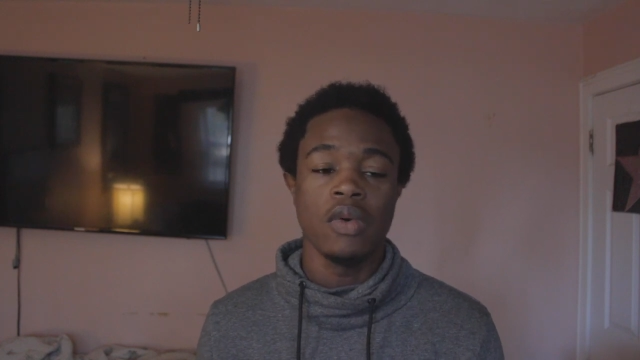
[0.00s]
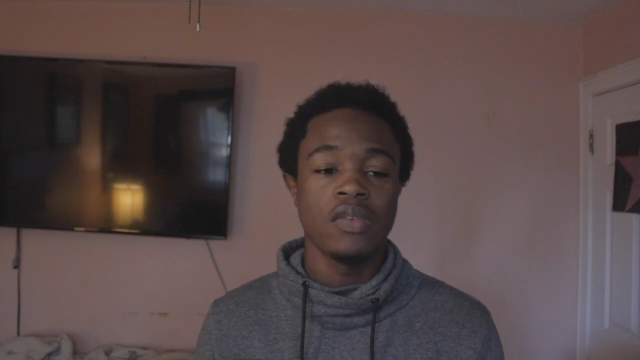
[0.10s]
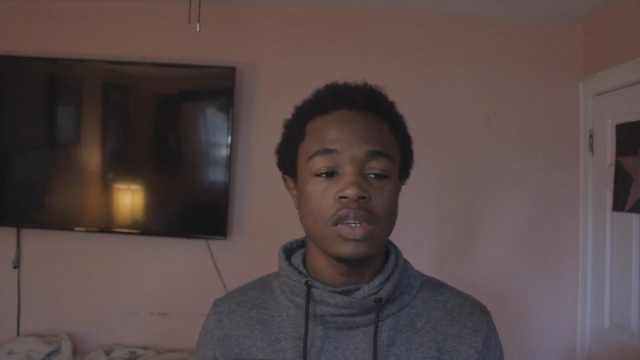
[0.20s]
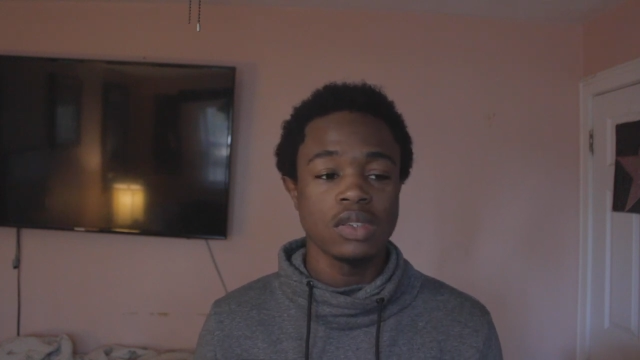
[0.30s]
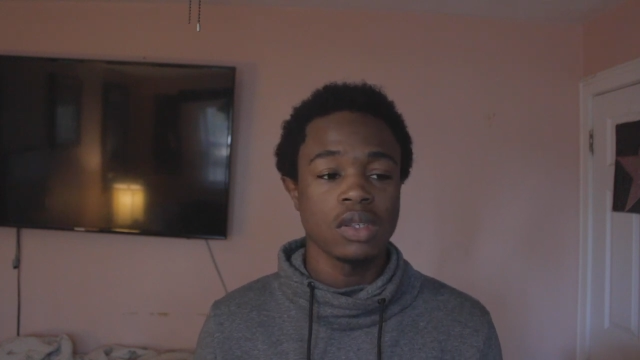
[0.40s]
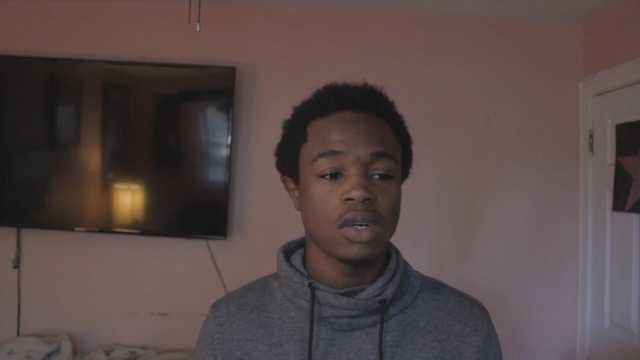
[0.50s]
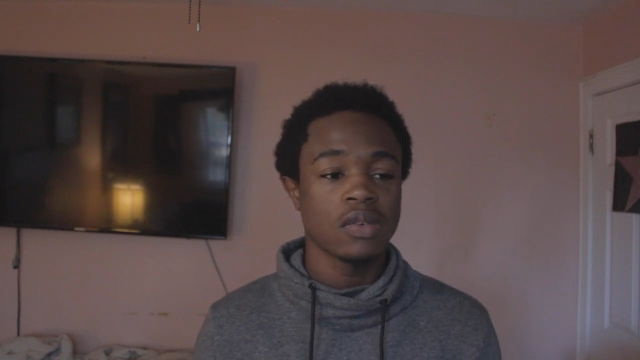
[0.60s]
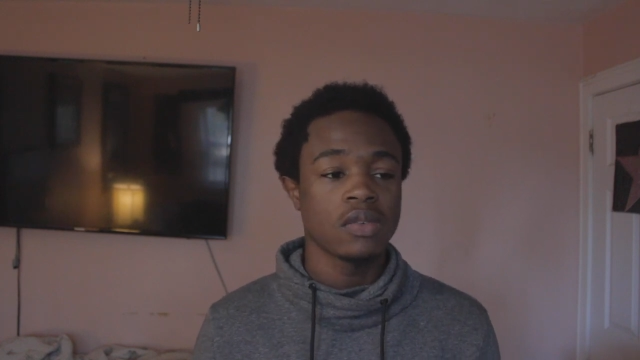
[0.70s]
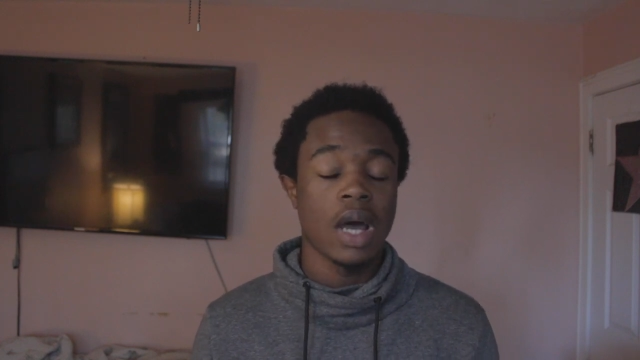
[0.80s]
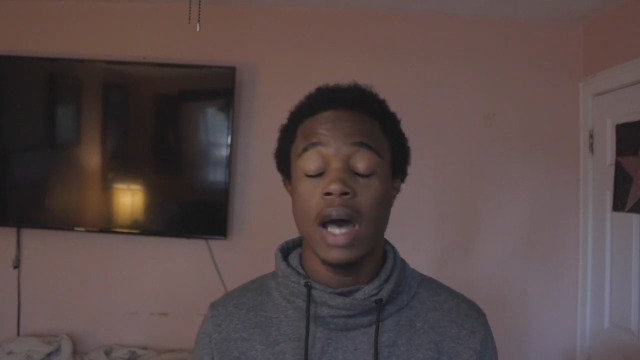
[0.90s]
Well, first
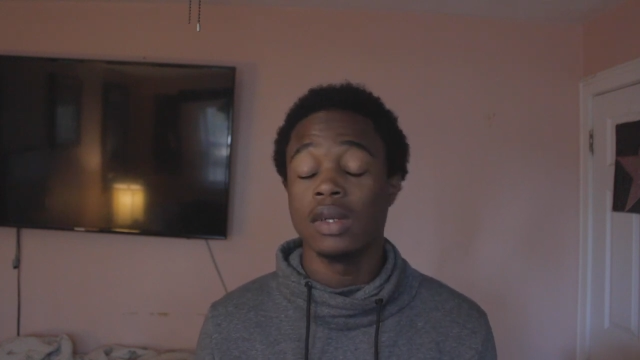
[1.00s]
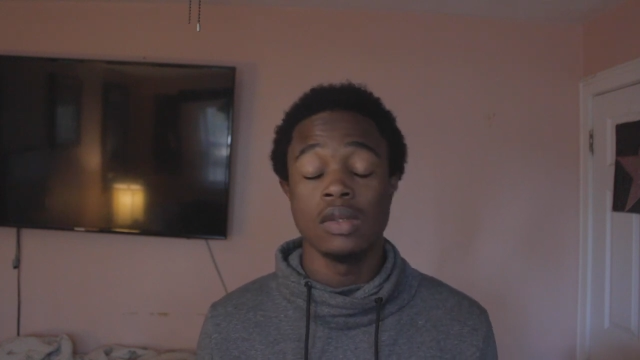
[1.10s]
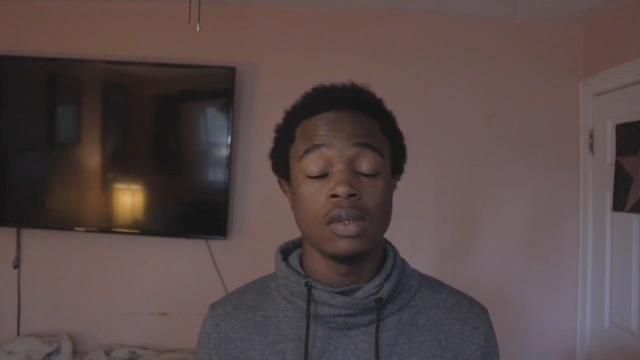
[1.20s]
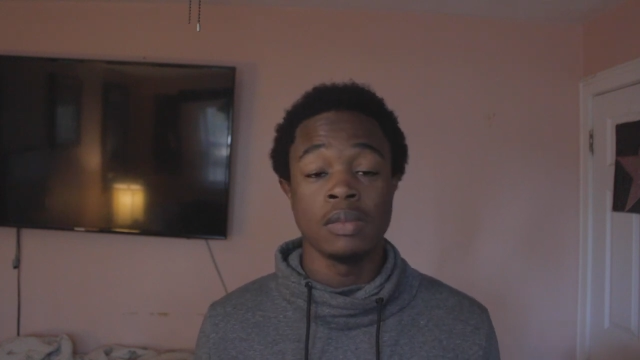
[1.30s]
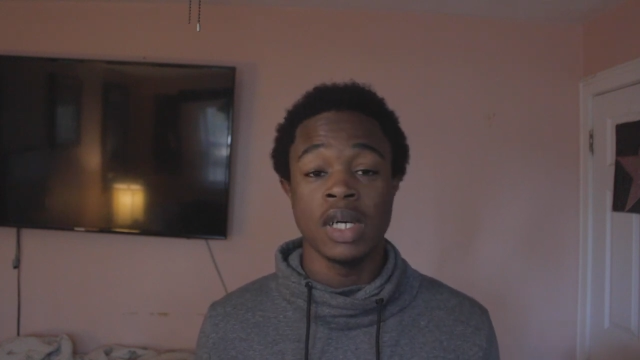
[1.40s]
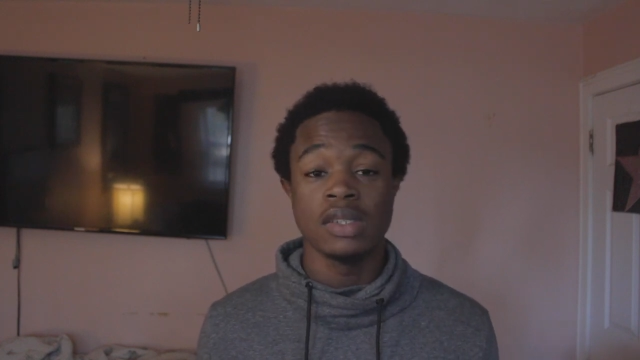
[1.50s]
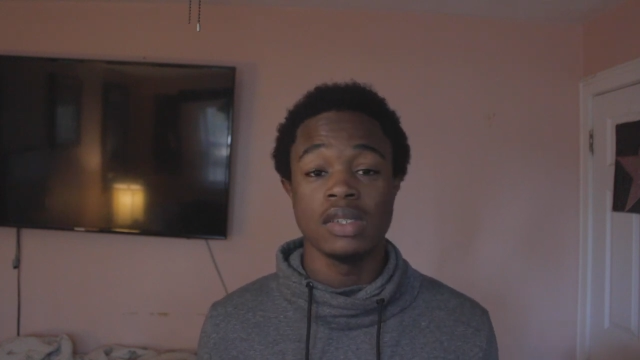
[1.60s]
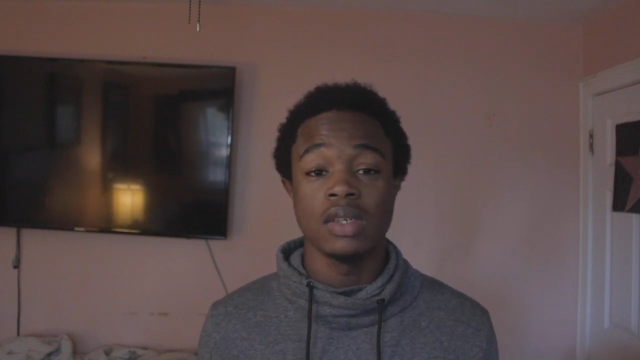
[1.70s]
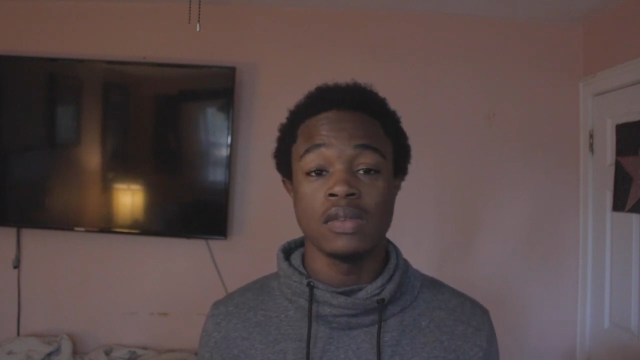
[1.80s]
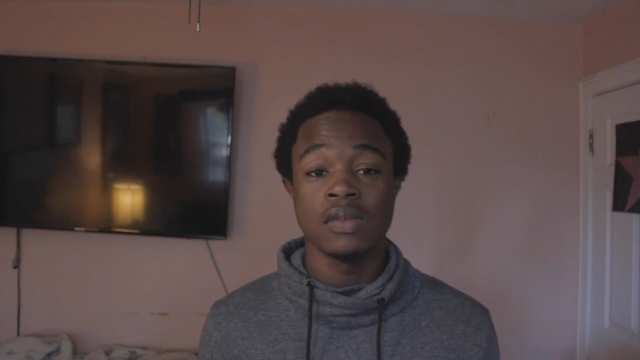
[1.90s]
off, I don't know myself,